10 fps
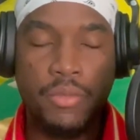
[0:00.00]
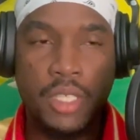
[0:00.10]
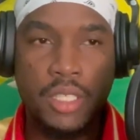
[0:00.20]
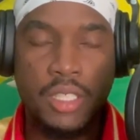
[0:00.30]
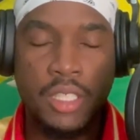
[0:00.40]

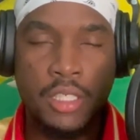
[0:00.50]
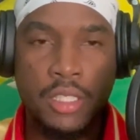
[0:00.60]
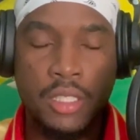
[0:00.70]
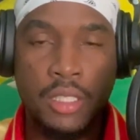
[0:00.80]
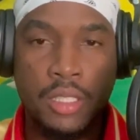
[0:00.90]
This
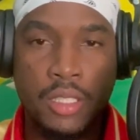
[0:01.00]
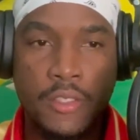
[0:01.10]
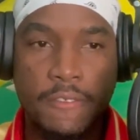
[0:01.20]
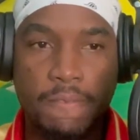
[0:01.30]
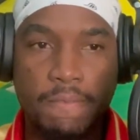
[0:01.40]
is the
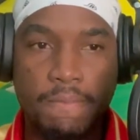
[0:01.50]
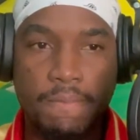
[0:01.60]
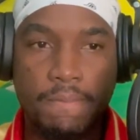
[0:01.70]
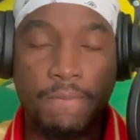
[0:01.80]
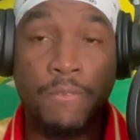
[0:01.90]

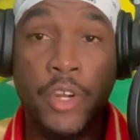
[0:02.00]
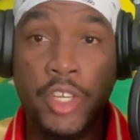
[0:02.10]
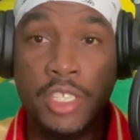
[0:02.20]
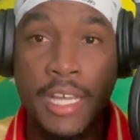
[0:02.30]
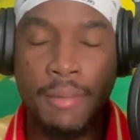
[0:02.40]

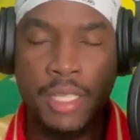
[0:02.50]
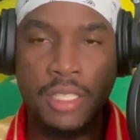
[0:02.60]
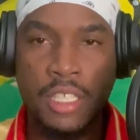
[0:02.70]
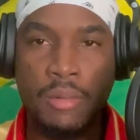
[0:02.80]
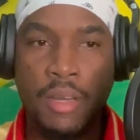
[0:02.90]
first time a
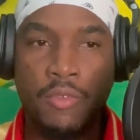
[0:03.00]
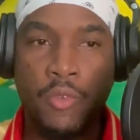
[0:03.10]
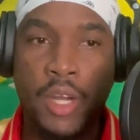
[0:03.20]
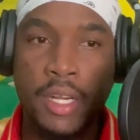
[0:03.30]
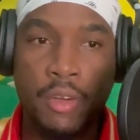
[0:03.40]
team have
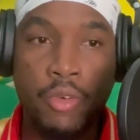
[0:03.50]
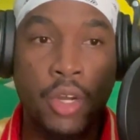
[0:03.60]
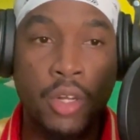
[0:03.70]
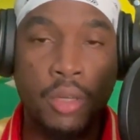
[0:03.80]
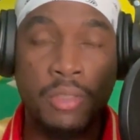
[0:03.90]
won the
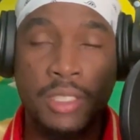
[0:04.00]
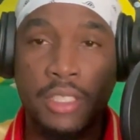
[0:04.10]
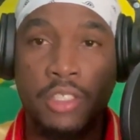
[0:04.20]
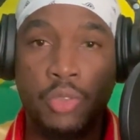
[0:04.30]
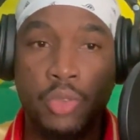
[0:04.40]
World Cup
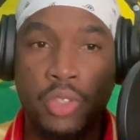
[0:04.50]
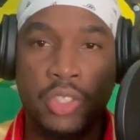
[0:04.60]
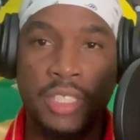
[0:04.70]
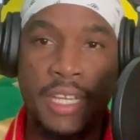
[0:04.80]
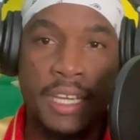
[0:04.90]
since
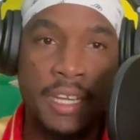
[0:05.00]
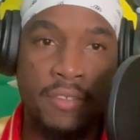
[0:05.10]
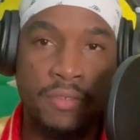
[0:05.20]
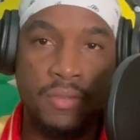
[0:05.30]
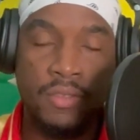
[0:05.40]

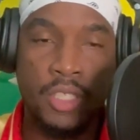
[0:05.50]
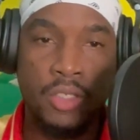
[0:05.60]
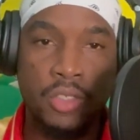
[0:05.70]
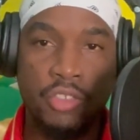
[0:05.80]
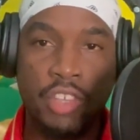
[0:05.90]
2011.
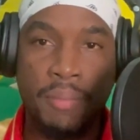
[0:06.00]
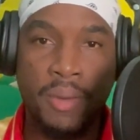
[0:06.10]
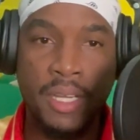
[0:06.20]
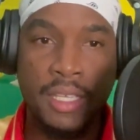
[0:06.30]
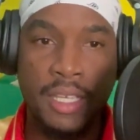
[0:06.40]

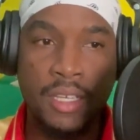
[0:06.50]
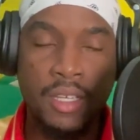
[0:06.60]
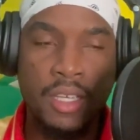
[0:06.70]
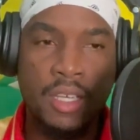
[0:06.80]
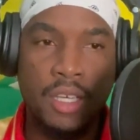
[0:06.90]
Japan did.
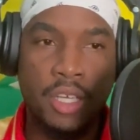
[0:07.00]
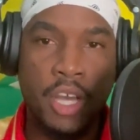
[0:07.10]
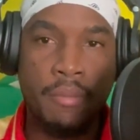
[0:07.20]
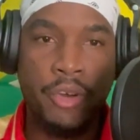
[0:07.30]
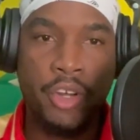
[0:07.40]

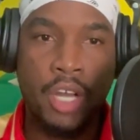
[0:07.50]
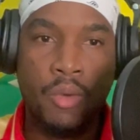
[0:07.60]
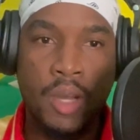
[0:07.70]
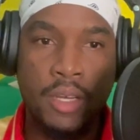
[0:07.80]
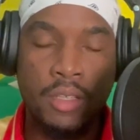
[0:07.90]
America
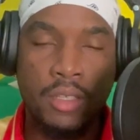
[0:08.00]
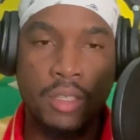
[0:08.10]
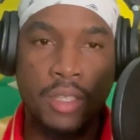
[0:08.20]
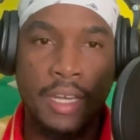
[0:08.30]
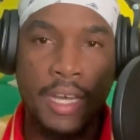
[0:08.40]
won
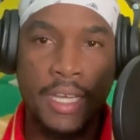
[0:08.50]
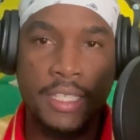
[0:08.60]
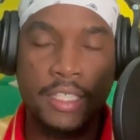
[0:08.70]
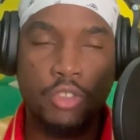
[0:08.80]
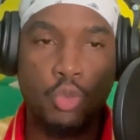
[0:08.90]
the
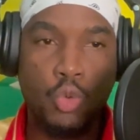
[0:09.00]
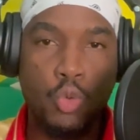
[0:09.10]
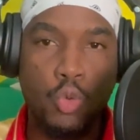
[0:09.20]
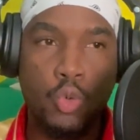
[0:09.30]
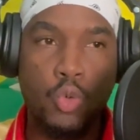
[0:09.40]
last
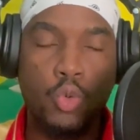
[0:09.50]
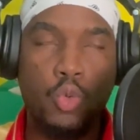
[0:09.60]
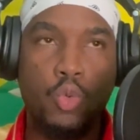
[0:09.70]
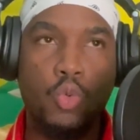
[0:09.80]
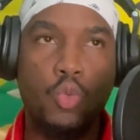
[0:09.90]
two
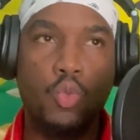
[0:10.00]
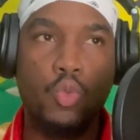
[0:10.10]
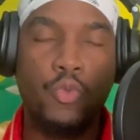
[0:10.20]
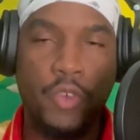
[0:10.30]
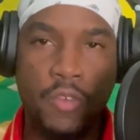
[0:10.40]

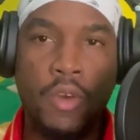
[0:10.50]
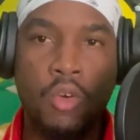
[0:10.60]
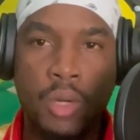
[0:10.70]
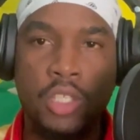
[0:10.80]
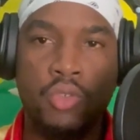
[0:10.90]

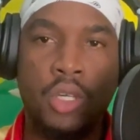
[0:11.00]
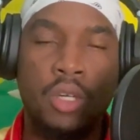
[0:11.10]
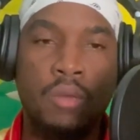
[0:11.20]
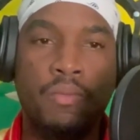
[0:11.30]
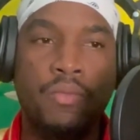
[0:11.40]
FIFA Women's World
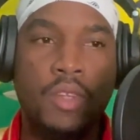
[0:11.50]
Cup.